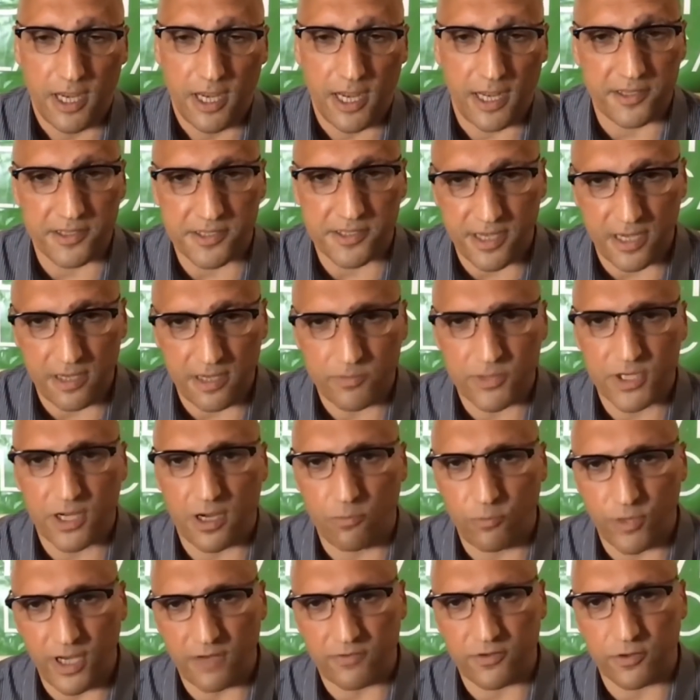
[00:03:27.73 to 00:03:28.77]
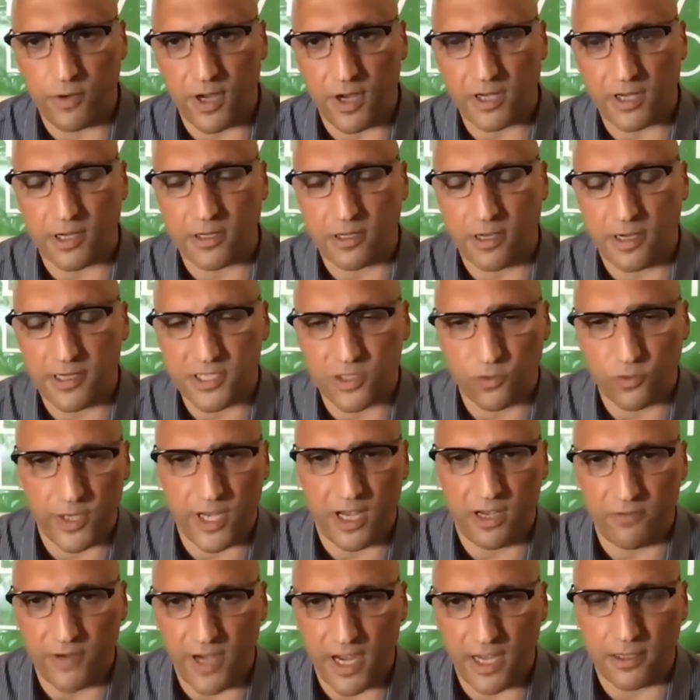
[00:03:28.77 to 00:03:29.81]
At the same time, we have to recognize that we
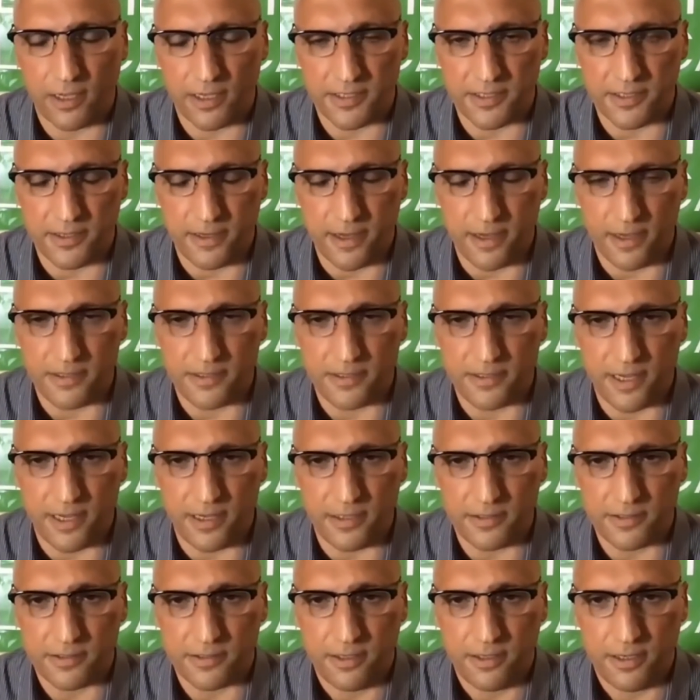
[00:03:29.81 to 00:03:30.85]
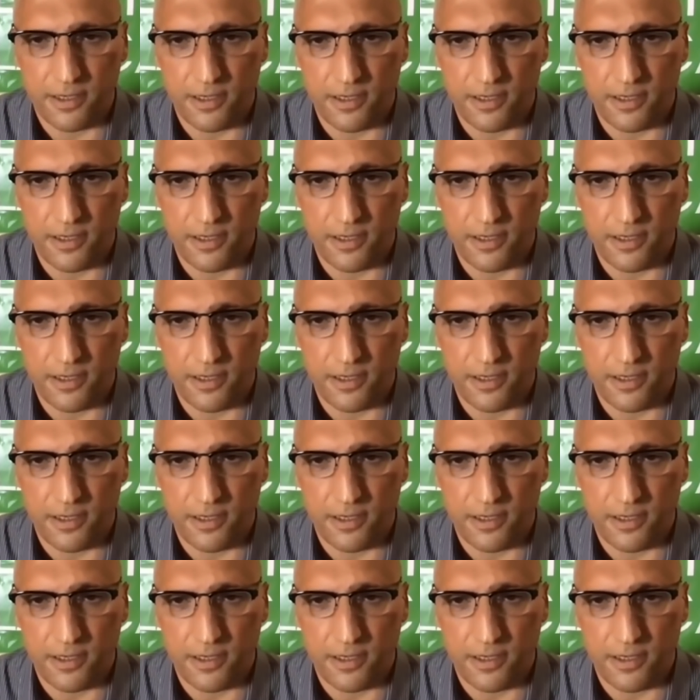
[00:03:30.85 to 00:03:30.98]
have allies in the United States,